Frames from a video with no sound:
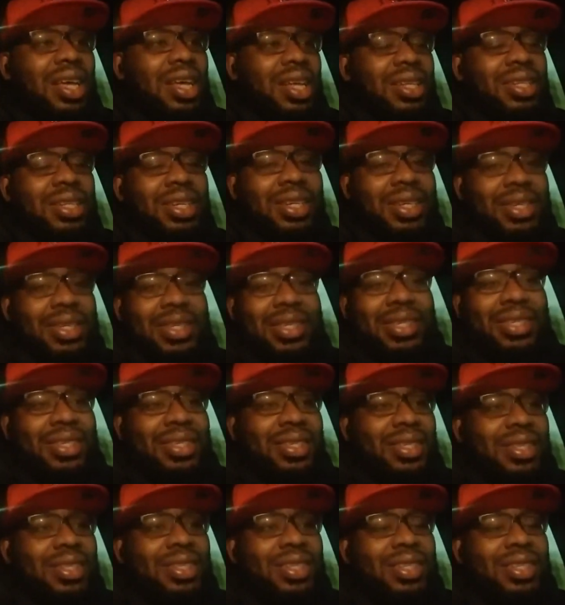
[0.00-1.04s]

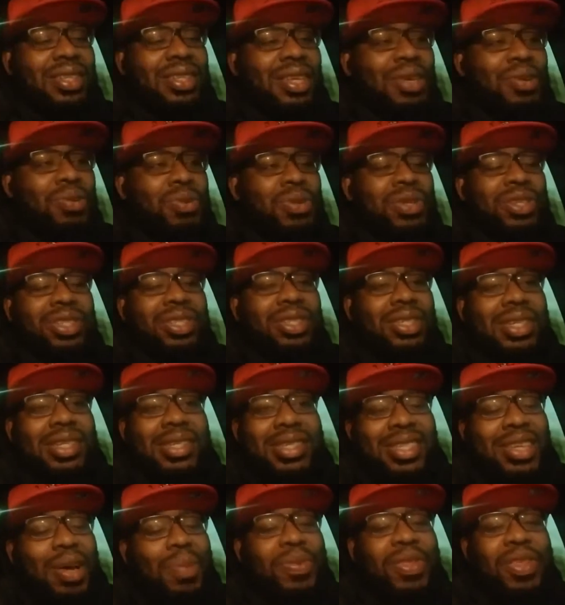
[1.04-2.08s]
just, it was just
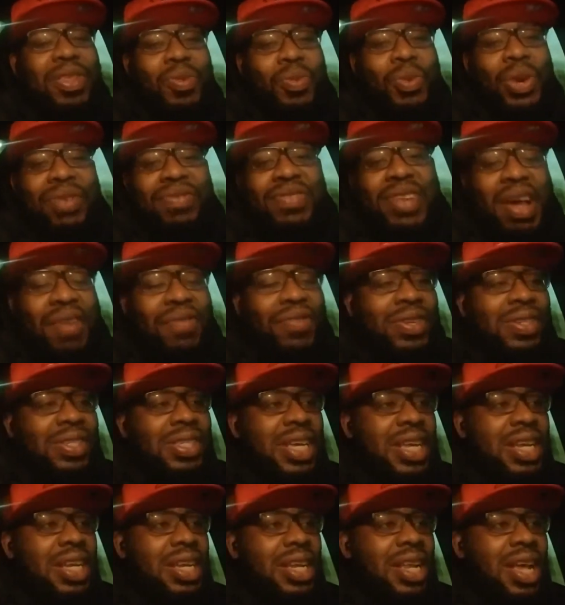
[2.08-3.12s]
something we've never
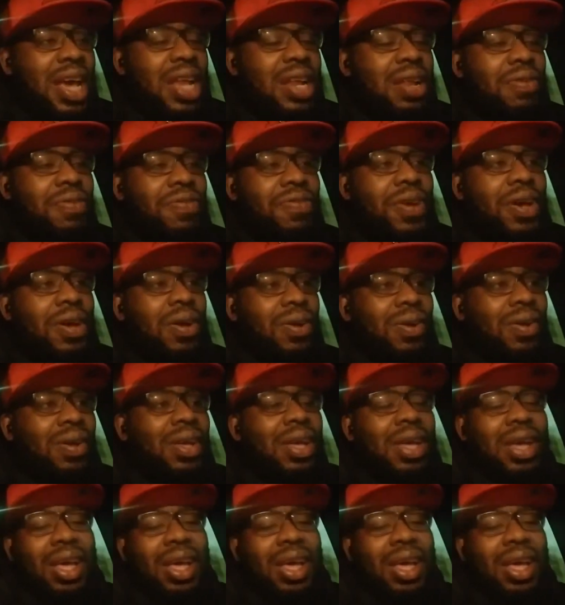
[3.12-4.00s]
seen in the NFL.